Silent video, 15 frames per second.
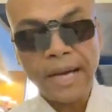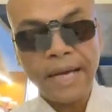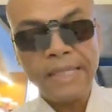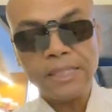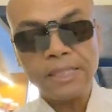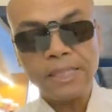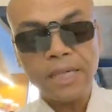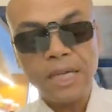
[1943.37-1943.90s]

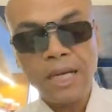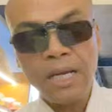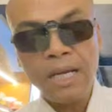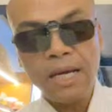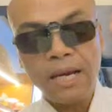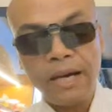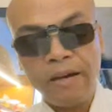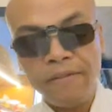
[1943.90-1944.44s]

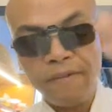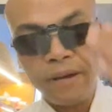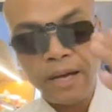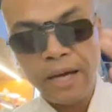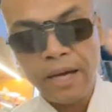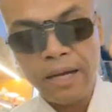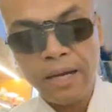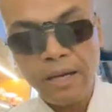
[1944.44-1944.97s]

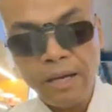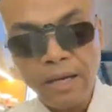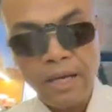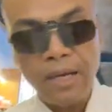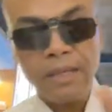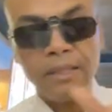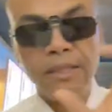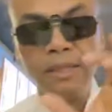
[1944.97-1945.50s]
H-E-F-A,
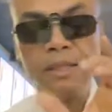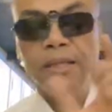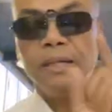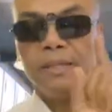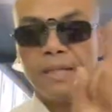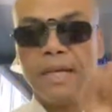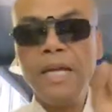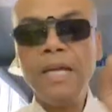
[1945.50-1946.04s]

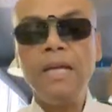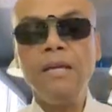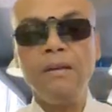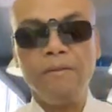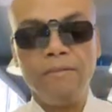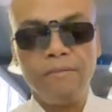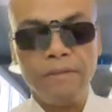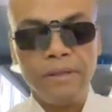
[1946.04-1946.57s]

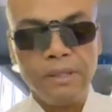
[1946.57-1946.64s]
Eve.